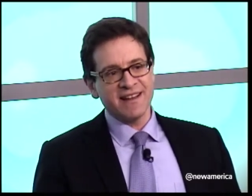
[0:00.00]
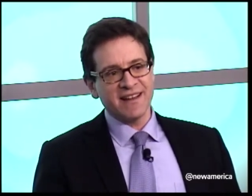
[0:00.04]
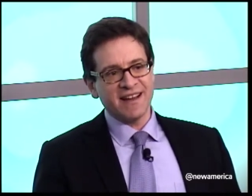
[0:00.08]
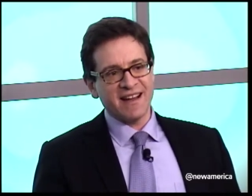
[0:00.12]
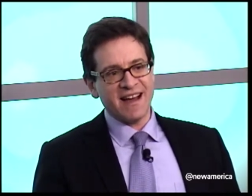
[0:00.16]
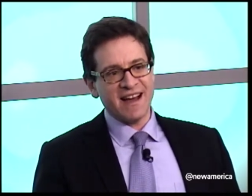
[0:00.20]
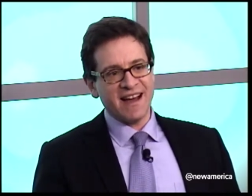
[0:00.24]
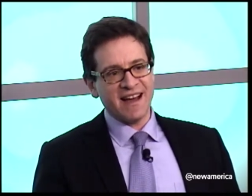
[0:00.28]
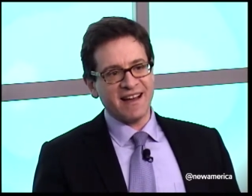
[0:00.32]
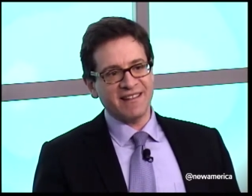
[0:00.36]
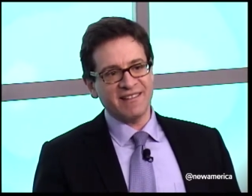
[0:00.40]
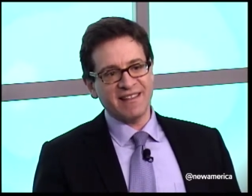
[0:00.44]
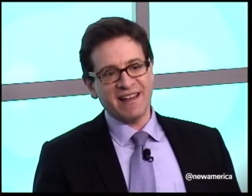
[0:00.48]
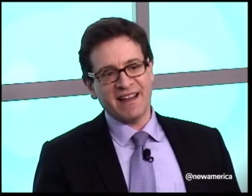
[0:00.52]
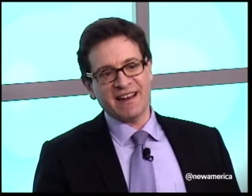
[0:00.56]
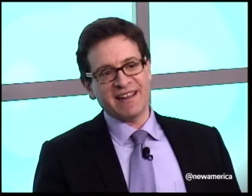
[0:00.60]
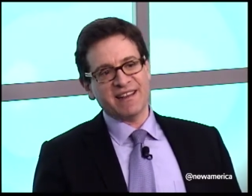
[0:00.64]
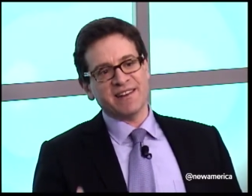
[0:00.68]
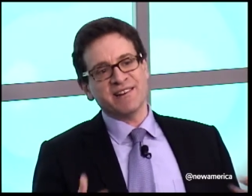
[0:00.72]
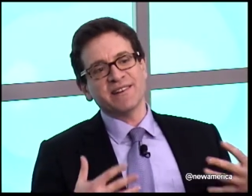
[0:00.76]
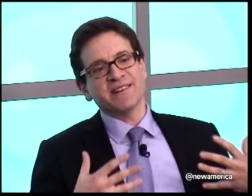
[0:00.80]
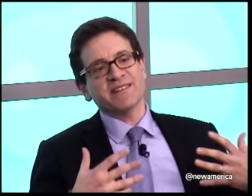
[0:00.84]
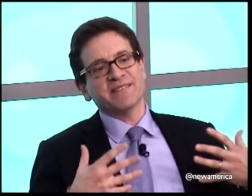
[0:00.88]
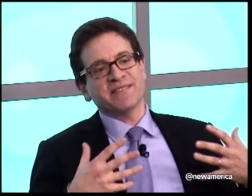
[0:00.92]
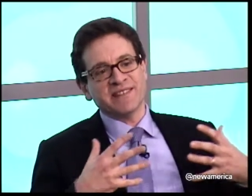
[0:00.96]
that he
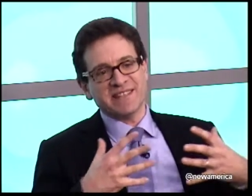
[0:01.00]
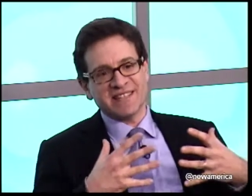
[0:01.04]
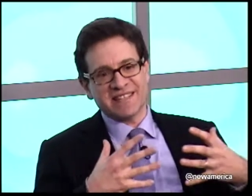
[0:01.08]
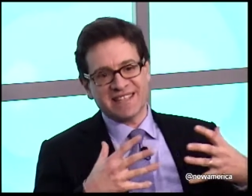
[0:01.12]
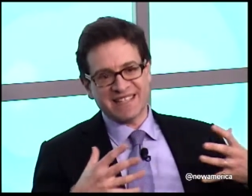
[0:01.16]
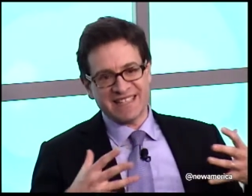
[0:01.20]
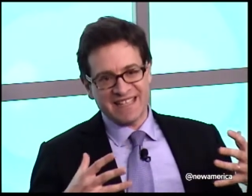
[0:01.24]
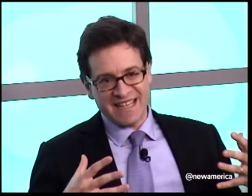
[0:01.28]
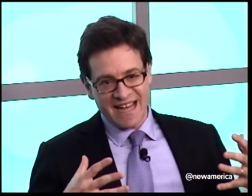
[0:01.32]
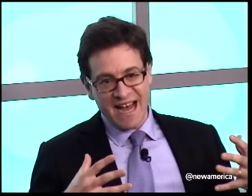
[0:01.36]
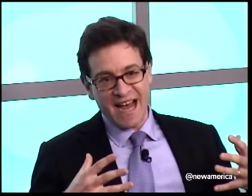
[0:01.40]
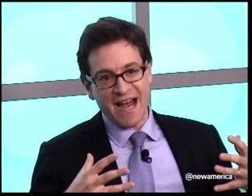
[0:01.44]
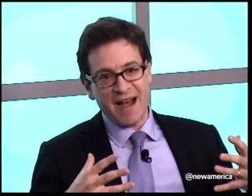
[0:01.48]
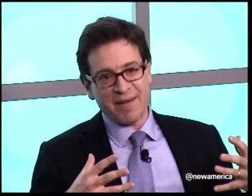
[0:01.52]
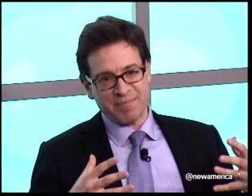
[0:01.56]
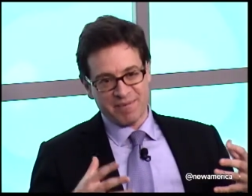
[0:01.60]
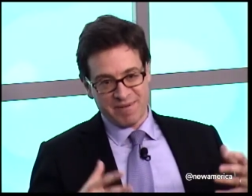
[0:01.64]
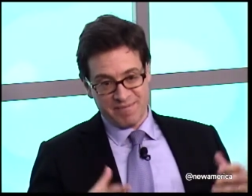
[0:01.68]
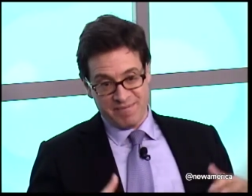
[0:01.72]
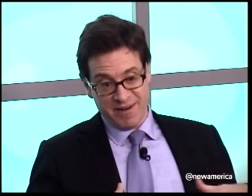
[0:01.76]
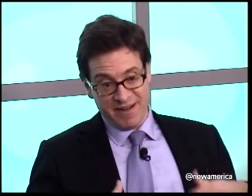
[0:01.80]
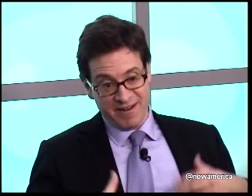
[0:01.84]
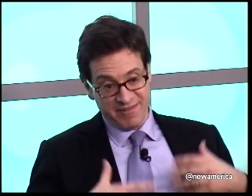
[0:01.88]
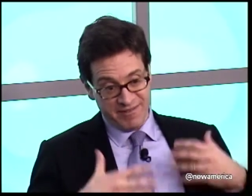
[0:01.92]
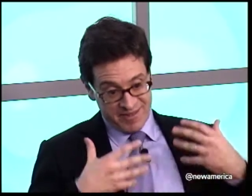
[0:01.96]
couldn't have just
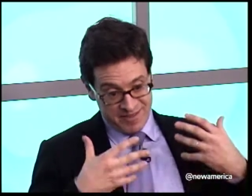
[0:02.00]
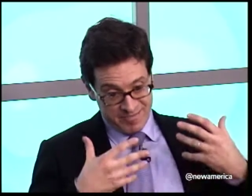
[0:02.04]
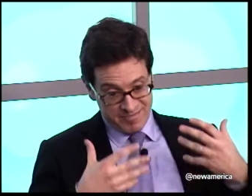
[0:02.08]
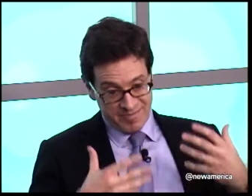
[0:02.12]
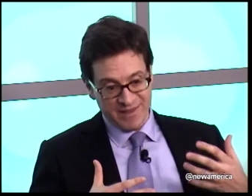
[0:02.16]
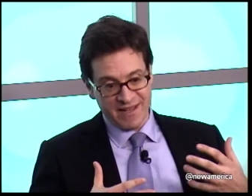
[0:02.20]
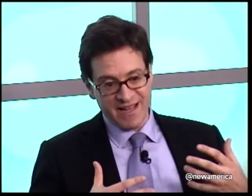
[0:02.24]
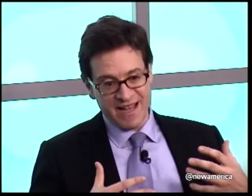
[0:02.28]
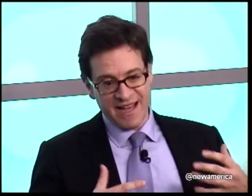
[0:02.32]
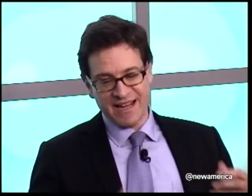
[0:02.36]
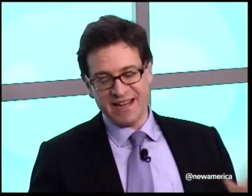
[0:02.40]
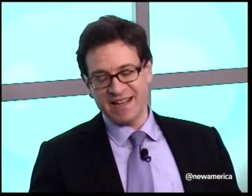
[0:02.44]
stopped, but it was playing